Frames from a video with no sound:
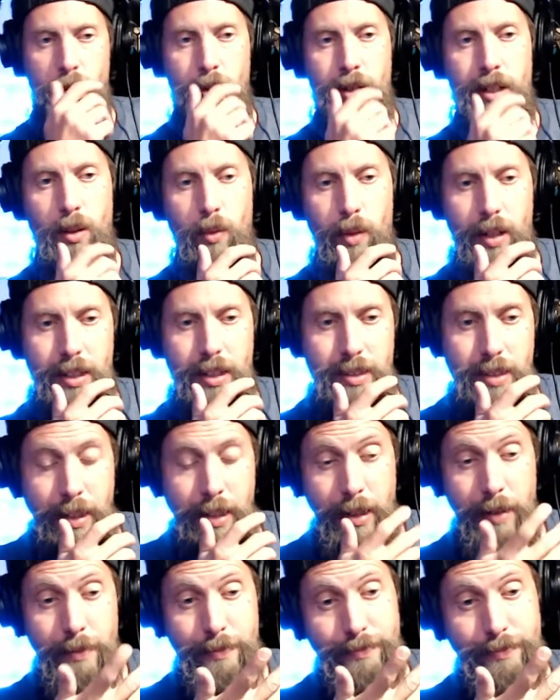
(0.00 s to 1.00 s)
So
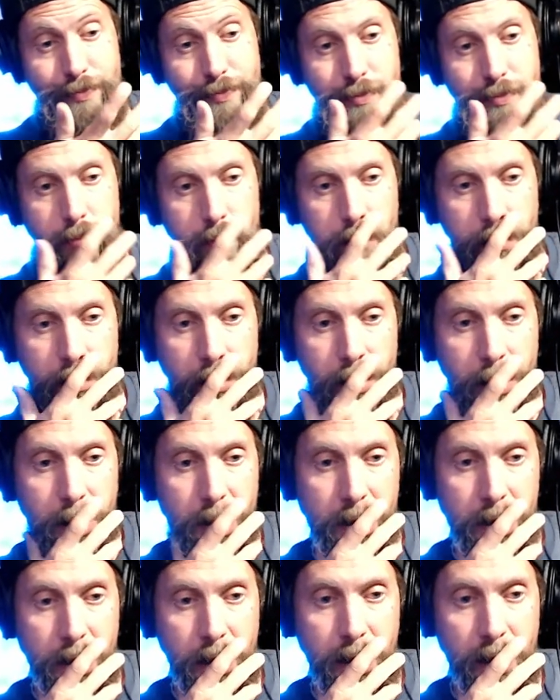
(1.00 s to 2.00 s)
anyways, yeah.
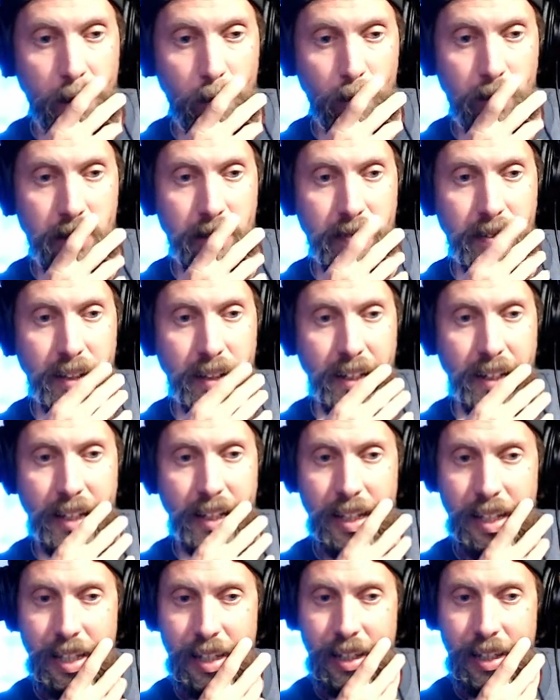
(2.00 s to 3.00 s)
I wonder if
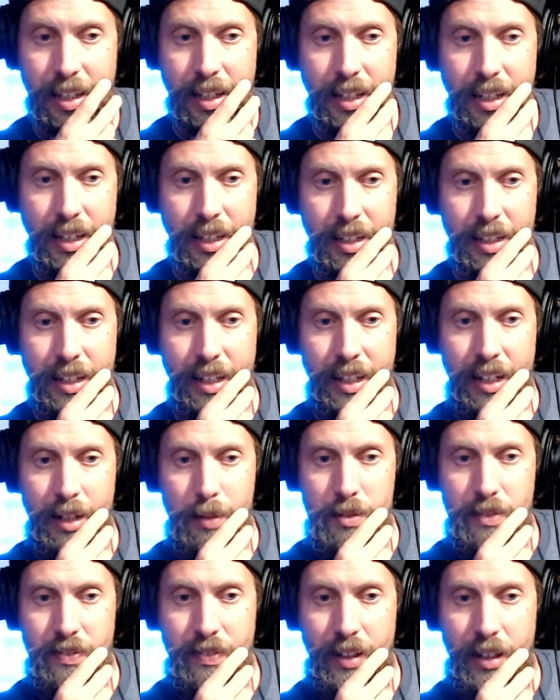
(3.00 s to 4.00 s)
they had
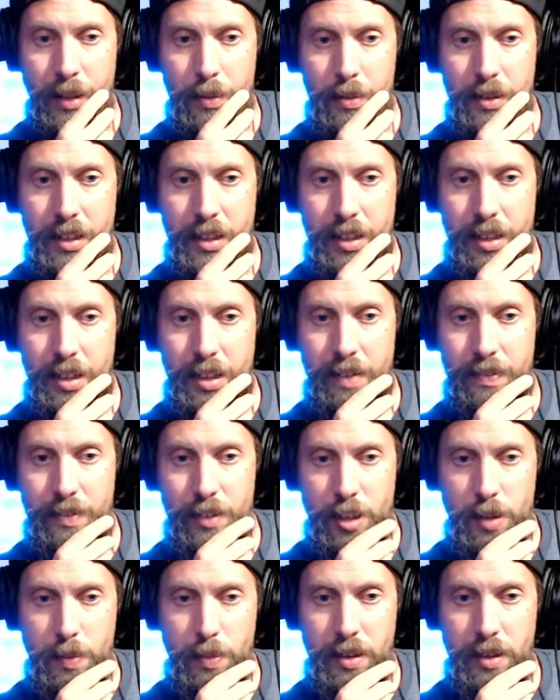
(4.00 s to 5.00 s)
the Addams family in
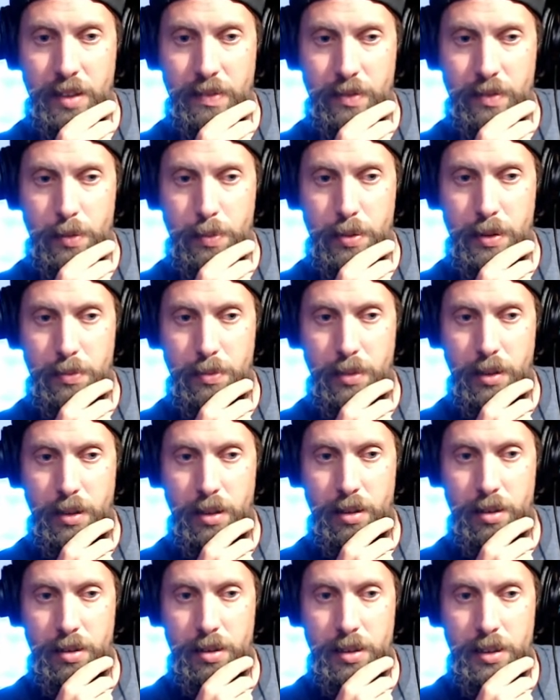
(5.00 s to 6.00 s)
need for speed for
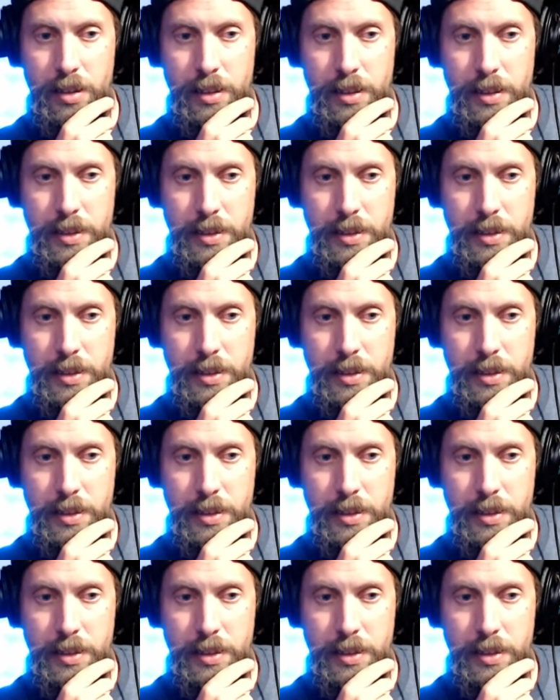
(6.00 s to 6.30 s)
pinball.